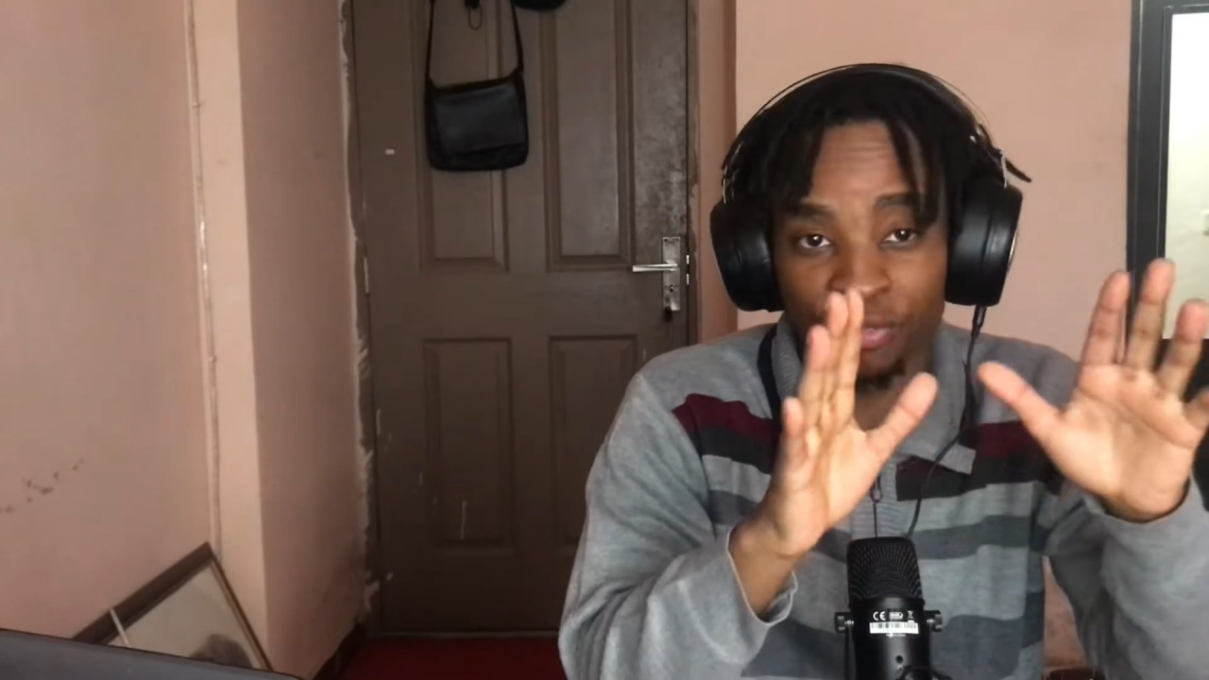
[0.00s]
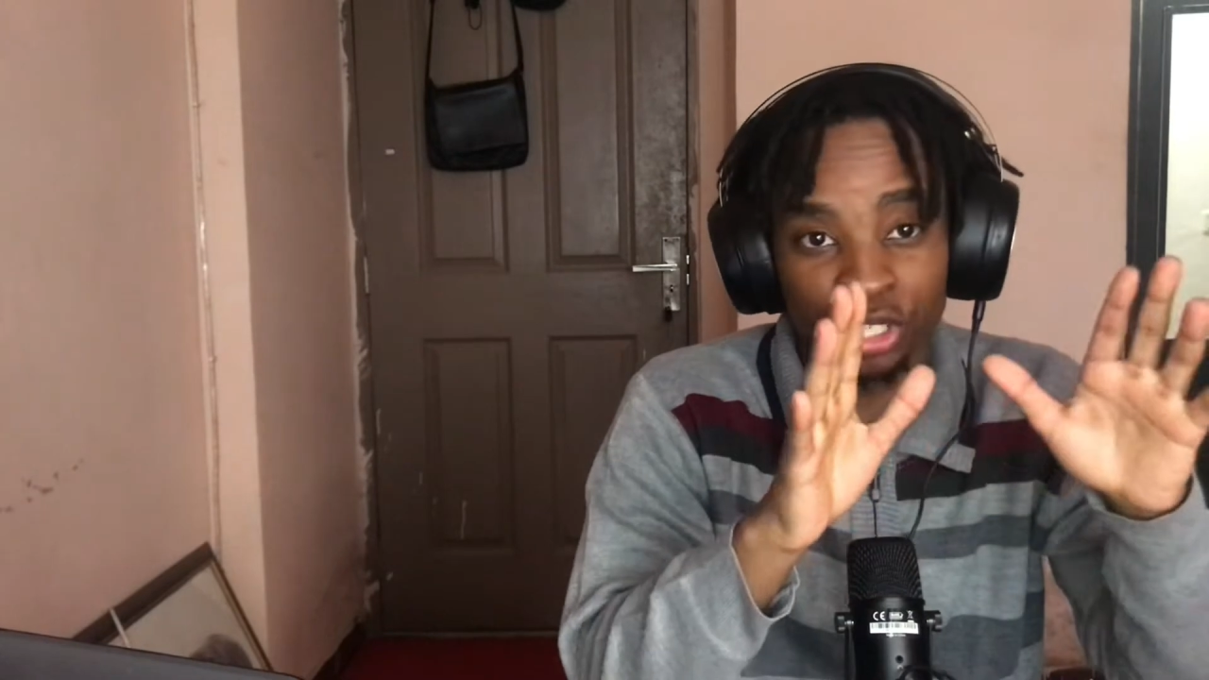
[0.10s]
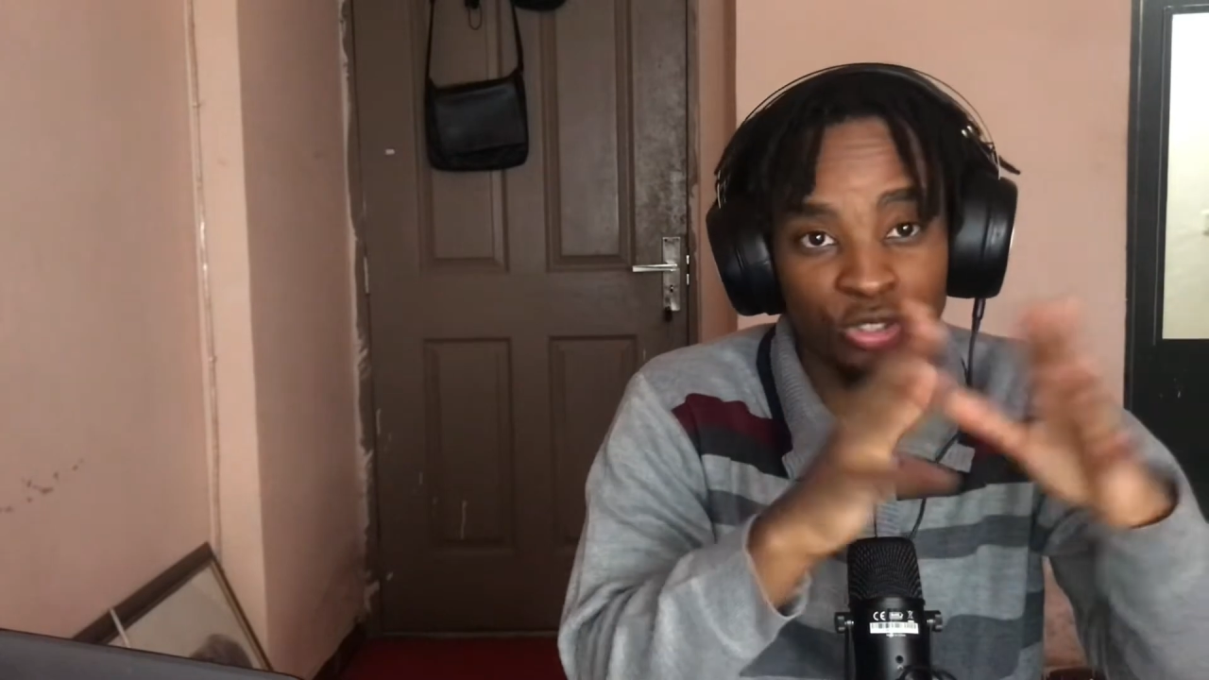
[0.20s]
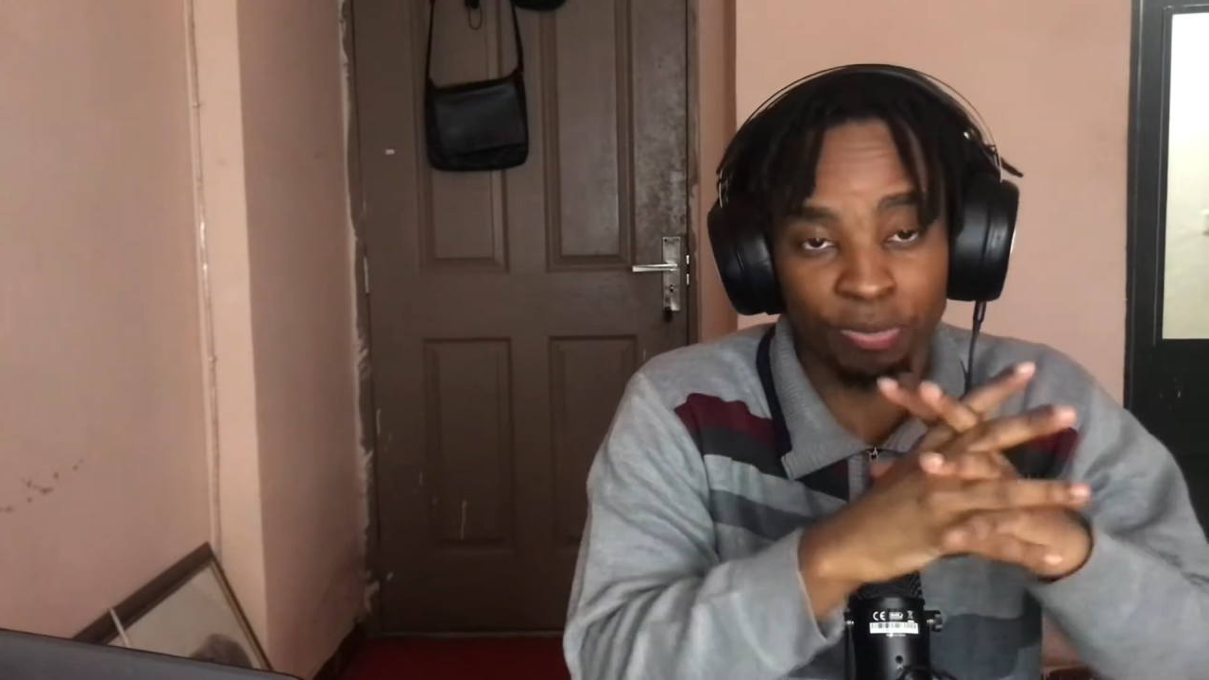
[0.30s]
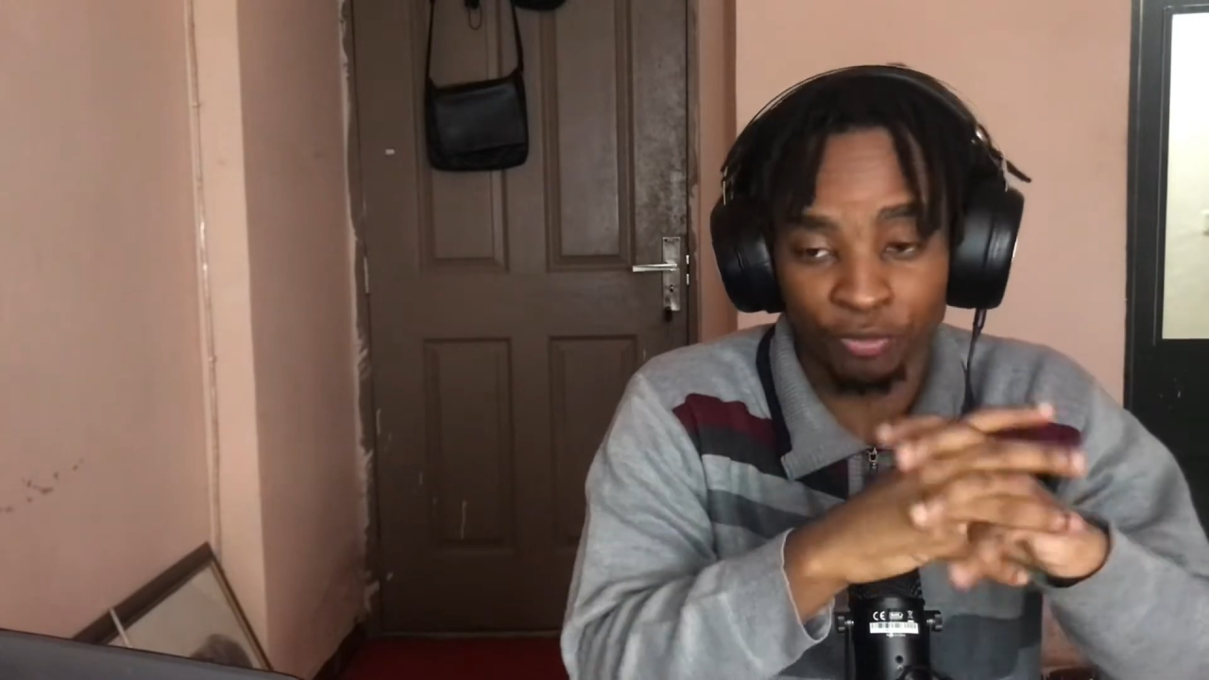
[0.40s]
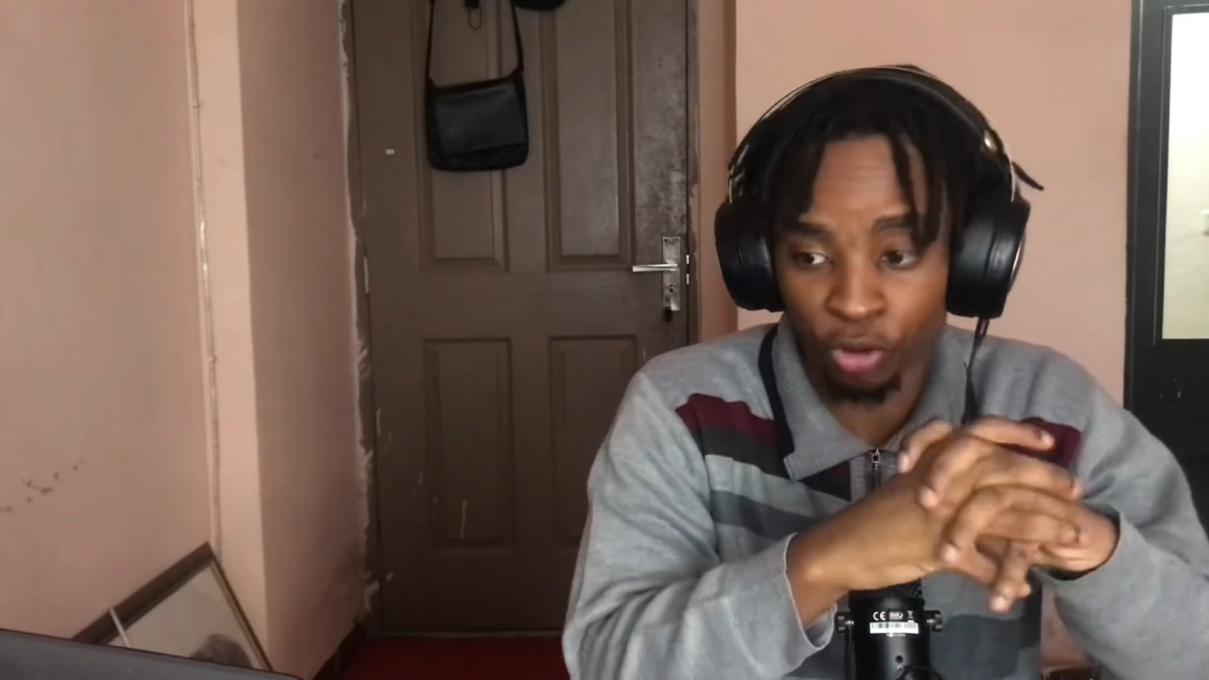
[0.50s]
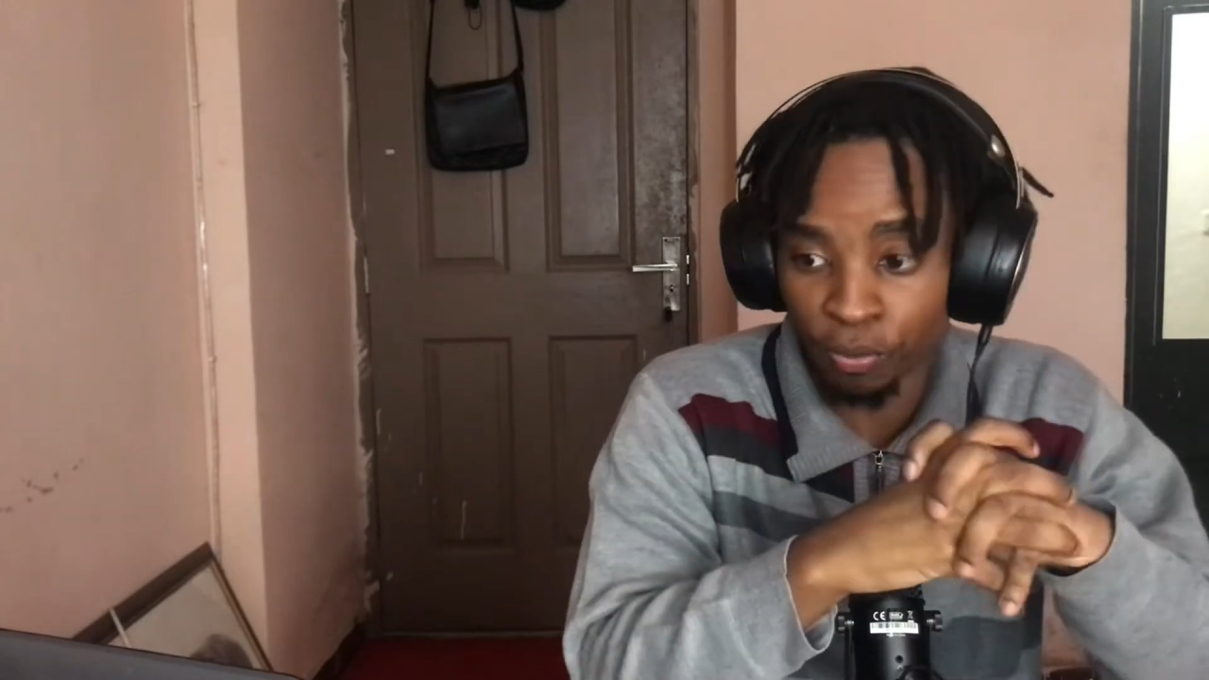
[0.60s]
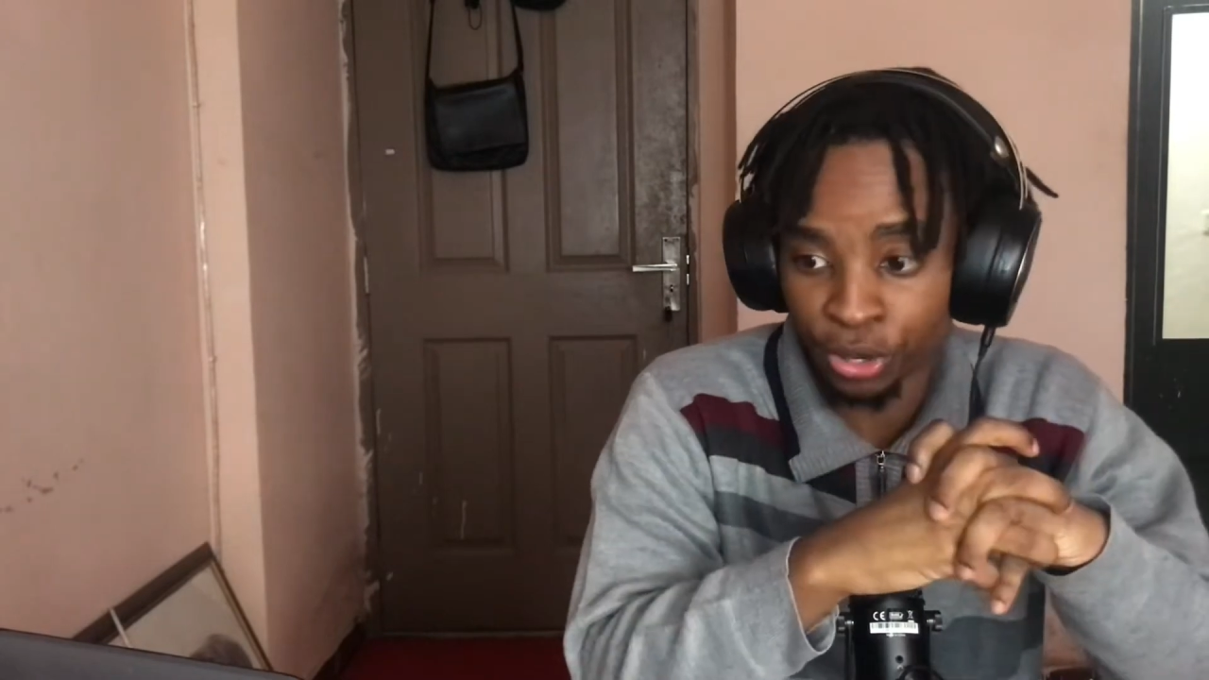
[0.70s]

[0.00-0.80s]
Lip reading: used to perform